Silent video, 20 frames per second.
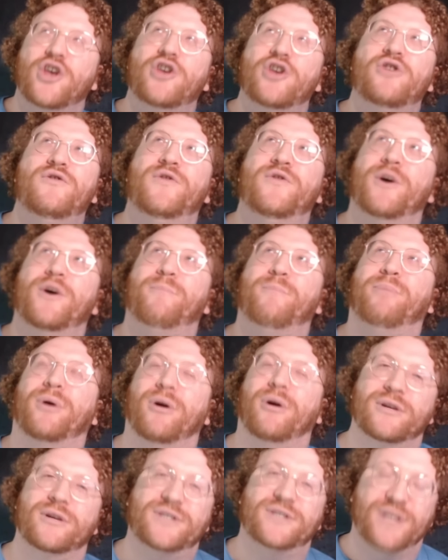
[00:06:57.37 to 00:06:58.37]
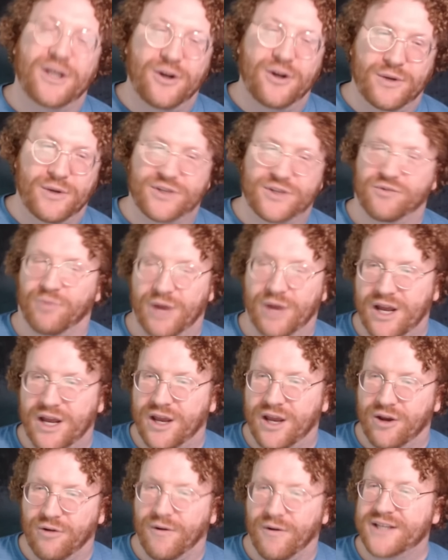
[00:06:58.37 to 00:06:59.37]
the person who is
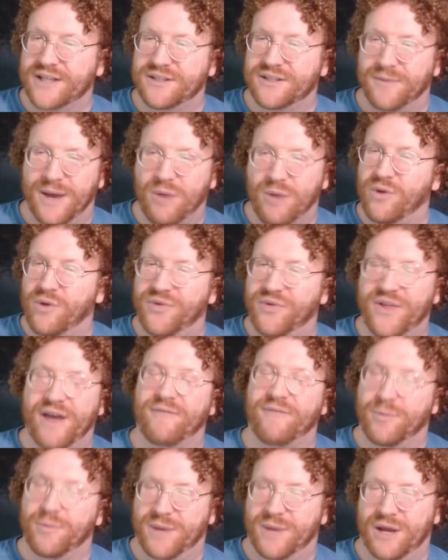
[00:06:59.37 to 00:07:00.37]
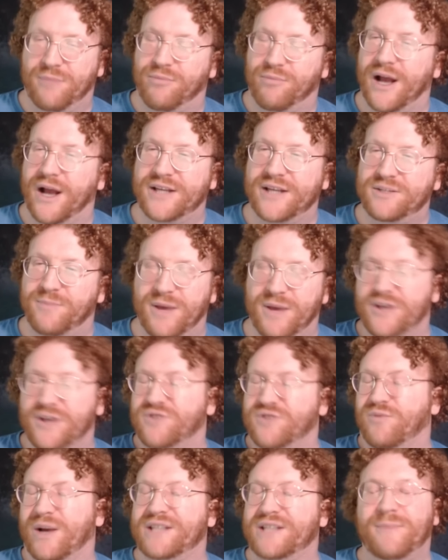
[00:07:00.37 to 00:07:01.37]
reading your resume will never be impressed
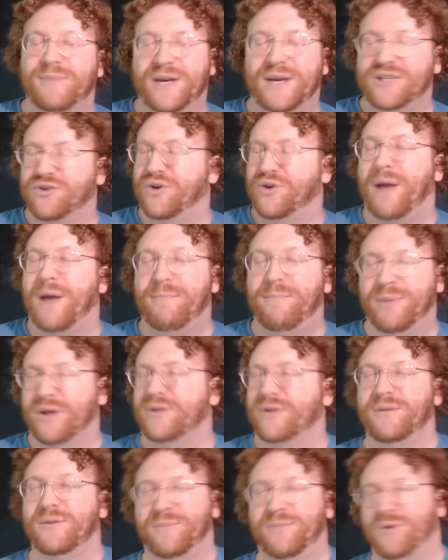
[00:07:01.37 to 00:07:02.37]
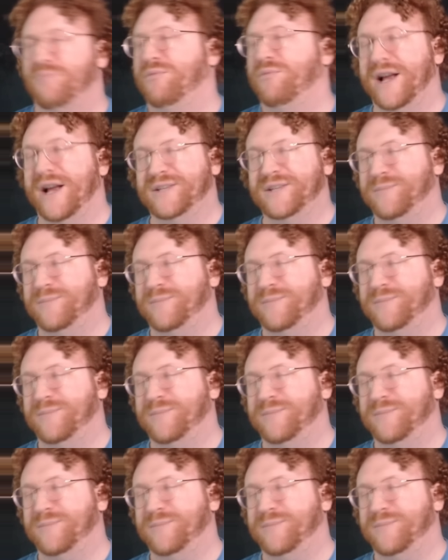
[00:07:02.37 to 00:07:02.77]
because resumes are not built to impress